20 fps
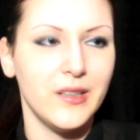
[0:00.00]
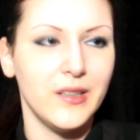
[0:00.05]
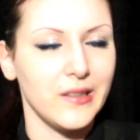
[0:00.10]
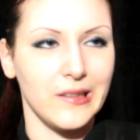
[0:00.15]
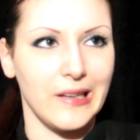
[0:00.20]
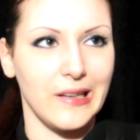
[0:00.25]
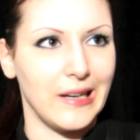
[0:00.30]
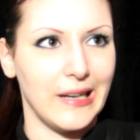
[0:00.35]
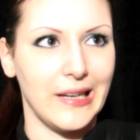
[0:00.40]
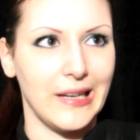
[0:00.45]

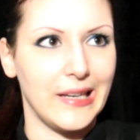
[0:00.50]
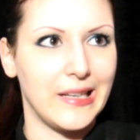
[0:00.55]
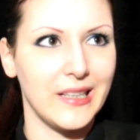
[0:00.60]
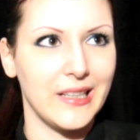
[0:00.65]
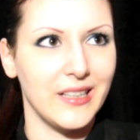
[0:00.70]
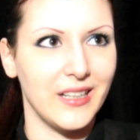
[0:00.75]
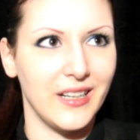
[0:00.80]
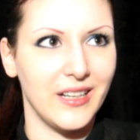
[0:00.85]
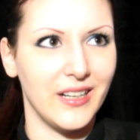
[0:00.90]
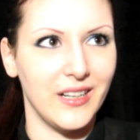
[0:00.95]
like
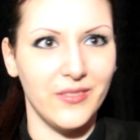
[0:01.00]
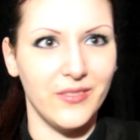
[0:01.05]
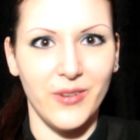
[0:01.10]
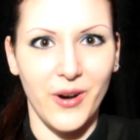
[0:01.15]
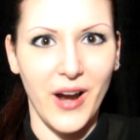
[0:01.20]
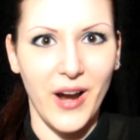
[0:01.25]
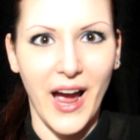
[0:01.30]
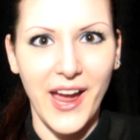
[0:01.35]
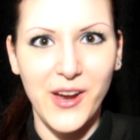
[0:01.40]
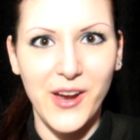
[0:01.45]

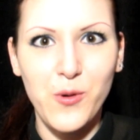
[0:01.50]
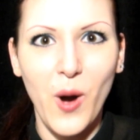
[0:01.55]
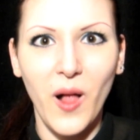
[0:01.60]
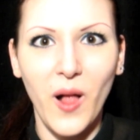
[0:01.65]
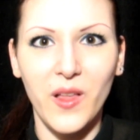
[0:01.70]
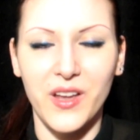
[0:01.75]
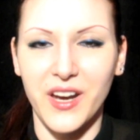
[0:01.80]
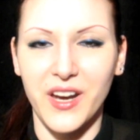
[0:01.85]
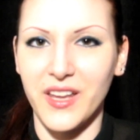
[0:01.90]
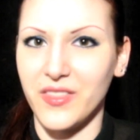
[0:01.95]
very high
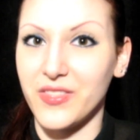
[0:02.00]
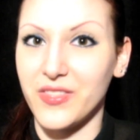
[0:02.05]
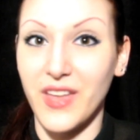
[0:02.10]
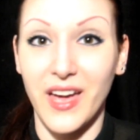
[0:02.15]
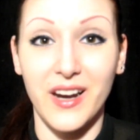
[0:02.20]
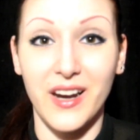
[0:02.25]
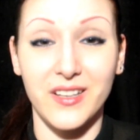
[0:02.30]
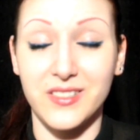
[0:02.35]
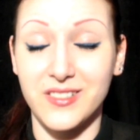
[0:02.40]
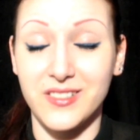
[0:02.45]
quality.
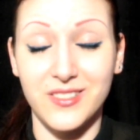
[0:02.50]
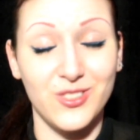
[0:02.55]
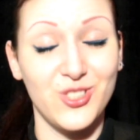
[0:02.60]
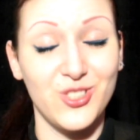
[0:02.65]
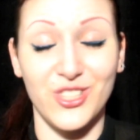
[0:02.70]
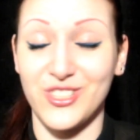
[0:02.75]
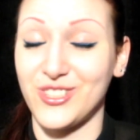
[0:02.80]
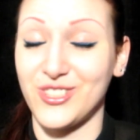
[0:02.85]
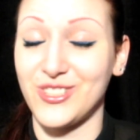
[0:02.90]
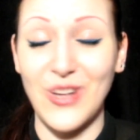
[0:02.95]
That is
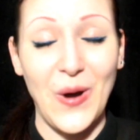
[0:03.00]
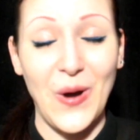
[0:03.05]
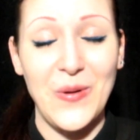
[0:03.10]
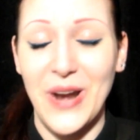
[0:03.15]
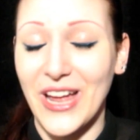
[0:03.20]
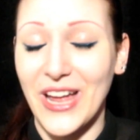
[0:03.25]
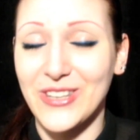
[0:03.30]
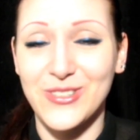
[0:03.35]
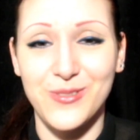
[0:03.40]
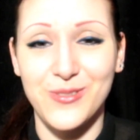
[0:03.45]
just so
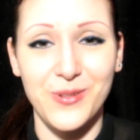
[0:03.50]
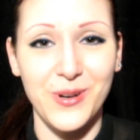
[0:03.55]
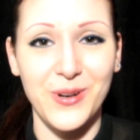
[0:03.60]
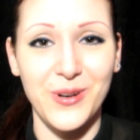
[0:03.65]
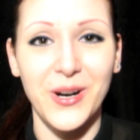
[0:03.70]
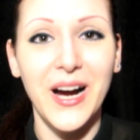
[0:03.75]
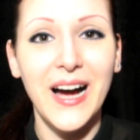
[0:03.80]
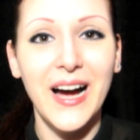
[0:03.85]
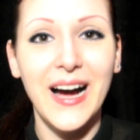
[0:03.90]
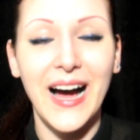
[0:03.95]
not
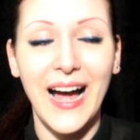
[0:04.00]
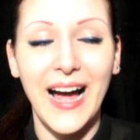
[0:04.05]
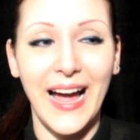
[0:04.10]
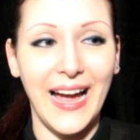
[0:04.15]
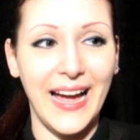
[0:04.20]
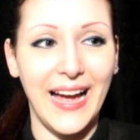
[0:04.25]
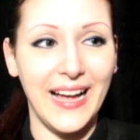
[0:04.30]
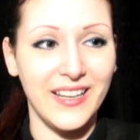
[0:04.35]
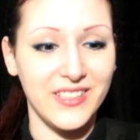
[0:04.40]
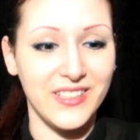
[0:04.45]
true.
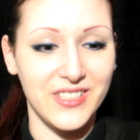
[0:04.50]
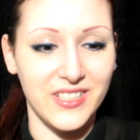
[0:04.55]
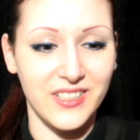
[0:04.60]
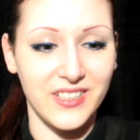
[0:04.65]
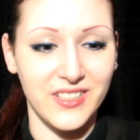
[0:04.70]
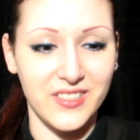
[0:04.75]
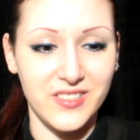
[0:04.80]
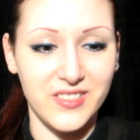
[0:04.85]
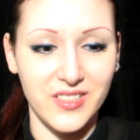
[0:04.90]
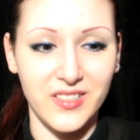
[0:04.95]
And
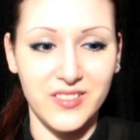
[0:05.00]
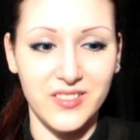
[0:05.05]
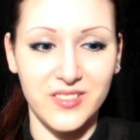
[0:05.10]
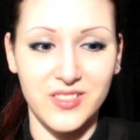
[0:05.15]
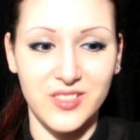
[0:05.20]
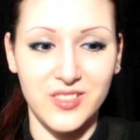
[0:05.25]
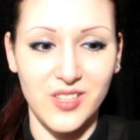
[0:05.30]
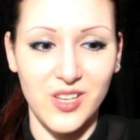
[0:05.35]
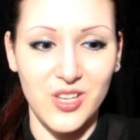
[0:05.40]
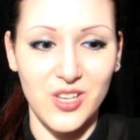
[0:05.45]

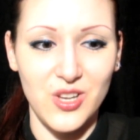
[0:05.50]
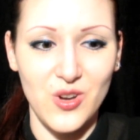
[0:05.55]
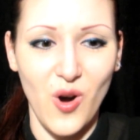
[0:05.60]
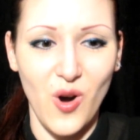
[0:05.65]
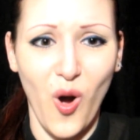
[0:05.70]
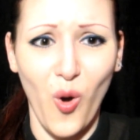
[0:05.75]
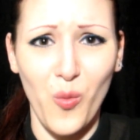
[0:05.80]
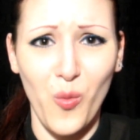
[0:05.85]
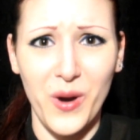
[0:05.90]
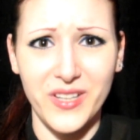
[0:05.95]
since you
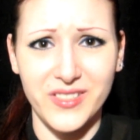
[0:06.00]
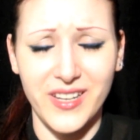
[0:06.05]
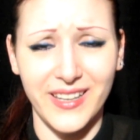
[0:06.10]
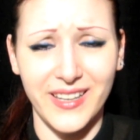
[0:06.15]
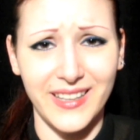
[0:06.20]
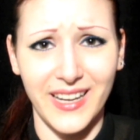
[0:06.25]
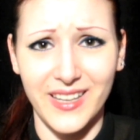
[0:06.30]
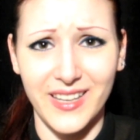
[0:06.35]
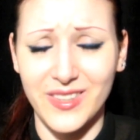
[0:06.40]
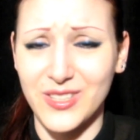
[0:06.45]
always
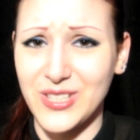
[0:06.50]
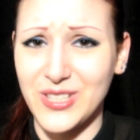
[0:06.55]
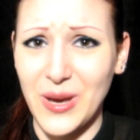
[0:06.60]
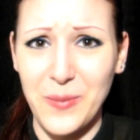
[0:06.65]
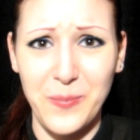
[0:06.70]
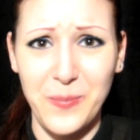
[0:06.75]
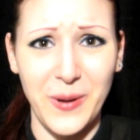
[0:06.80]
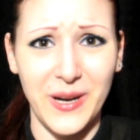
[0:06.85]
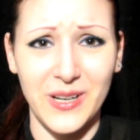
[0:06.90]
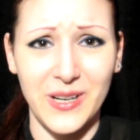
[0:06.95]
get like the
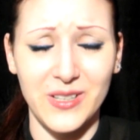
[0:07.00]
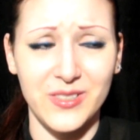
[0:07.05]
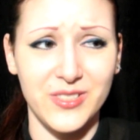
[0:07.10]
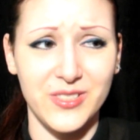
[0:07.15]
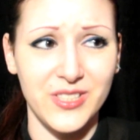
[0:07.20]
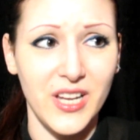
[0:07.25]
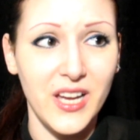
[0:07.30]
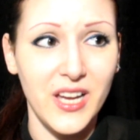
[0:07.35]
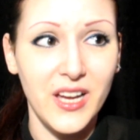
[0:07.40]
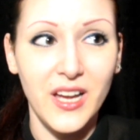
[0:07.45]
10
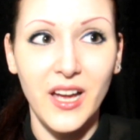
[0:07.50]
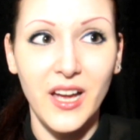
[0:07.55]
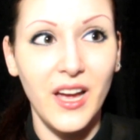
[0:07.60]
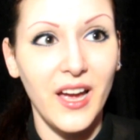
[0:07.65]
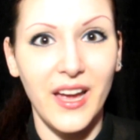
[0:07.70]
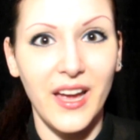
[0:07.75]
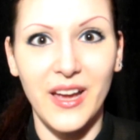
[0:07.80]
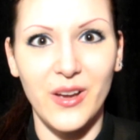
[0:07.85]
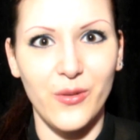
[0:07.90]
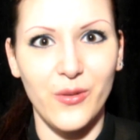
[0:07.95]
pairs,
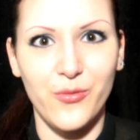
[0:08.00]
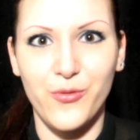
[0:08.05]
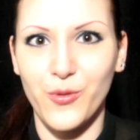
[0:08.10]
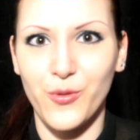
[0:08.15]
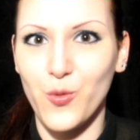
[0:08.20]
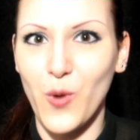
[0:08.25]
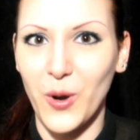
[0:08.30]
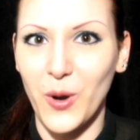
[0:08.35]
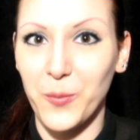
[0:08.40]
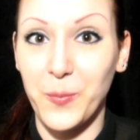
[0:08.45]
if
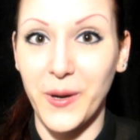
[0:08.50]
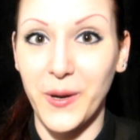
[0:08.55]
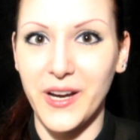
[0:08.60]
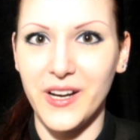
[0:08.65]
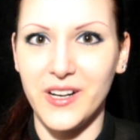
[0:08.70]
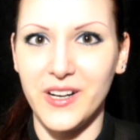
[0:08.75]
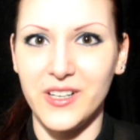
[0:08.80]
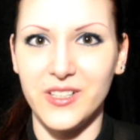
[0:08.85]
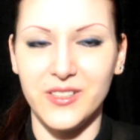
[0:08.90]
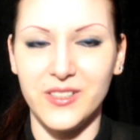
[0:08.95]
one
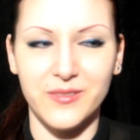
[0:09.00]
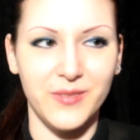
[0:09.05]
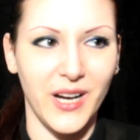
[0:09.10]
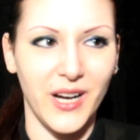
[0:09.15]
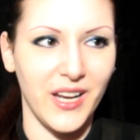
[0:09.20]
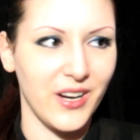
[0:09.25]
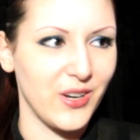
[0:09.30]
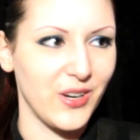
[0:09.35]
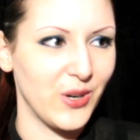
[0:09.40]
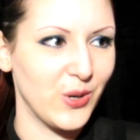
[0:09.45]
pair,
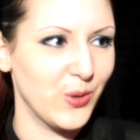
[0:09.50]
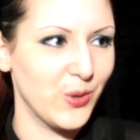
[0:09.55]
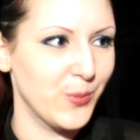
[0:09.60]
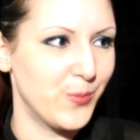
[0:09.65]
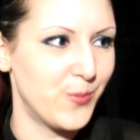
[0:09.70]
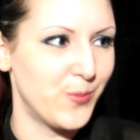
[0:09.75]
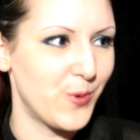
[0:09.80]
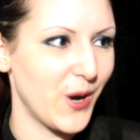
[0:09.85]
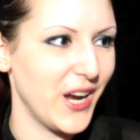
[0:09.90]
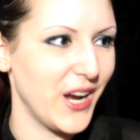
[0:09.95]
I don't
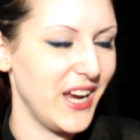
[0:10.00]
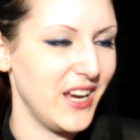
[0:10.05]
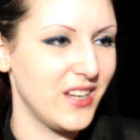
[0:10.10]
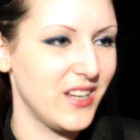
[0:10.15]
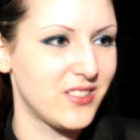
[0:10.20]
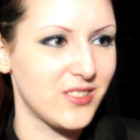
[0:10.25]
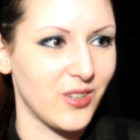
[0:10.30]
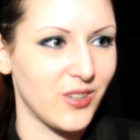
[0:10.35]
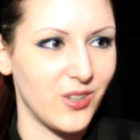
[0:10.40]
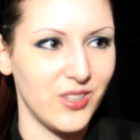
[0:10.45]
know,
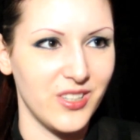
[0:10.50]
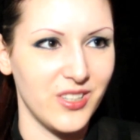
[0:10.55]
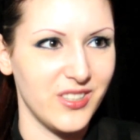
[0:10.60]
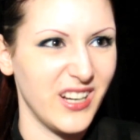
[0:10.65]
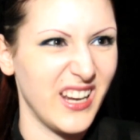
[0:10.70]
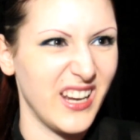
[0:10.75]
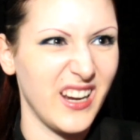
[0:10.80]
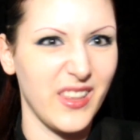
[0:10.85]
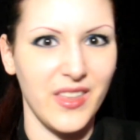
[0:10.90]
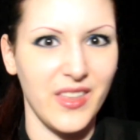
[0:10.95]
breaks or
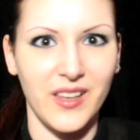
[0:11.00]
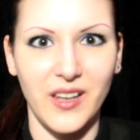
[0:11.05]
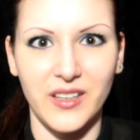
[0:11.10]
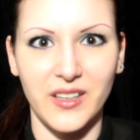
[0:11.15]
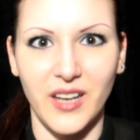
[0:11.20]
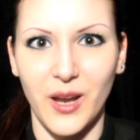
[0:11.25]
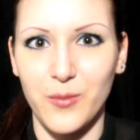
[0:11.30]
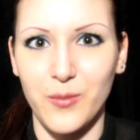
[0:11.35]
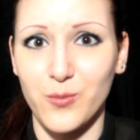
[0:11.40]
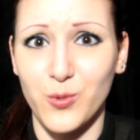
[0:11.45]
anything like
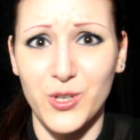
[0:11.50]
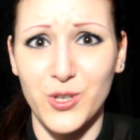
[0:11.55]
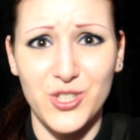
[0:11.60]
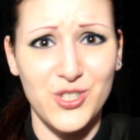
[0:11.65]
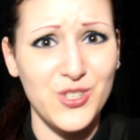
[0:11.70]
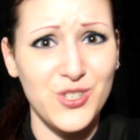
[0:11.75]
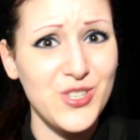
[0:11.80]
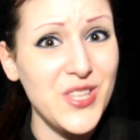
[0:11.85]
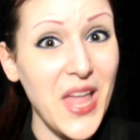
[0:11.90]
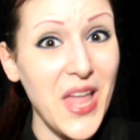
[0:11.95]
that,
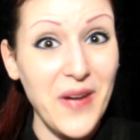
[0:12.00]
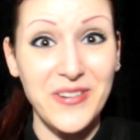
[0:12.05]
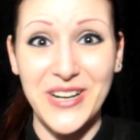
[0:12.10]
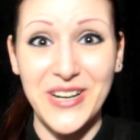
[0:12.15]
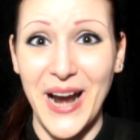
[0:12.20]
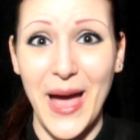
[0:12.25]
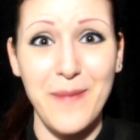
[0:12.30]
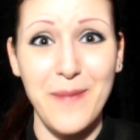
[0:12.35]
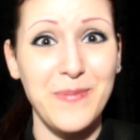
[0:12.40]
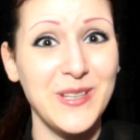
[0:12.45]
which never
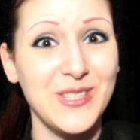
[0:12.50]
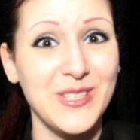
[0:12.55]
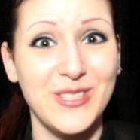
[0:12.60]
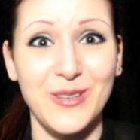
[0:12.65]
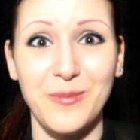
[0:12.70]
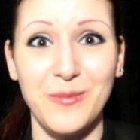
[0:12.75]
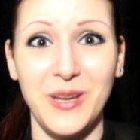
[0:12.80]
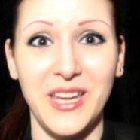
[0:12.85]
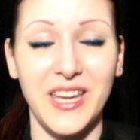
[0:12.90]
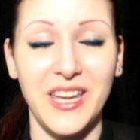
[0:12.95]
happened
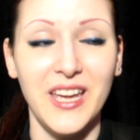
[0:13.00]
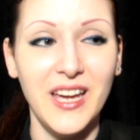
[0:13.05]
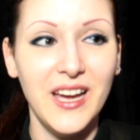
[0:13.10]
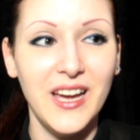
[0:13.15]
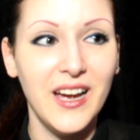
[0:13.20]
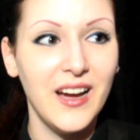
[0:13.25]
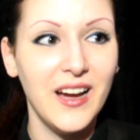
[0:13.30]
to me,